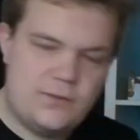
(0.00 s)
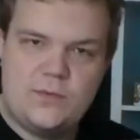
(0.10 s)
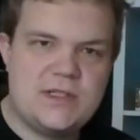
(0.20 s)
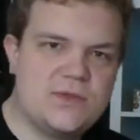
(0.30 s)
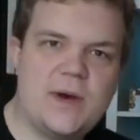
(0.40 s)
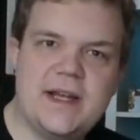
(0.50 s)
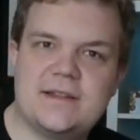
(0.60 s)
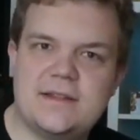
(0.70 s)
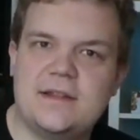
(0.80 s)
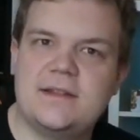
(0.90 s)
which is why
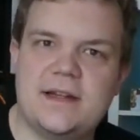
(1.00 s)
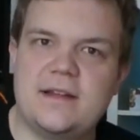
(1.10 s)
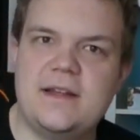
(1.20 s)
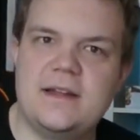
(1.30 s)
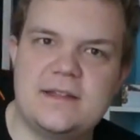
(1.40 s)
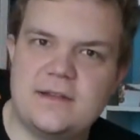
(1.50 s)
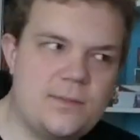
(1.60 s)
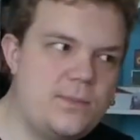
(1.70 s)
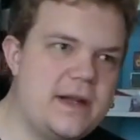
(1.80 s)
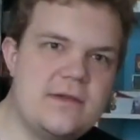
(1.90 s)
it's still a 10 out of 10. It's
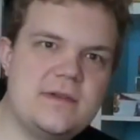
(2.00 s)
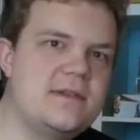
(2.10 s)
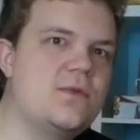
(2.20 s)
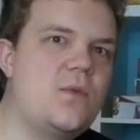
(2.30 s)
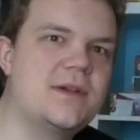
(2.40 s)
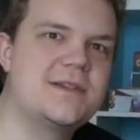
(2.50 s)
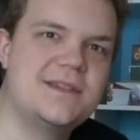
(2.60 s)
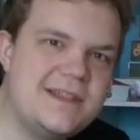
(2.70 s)
not better, it's not worse.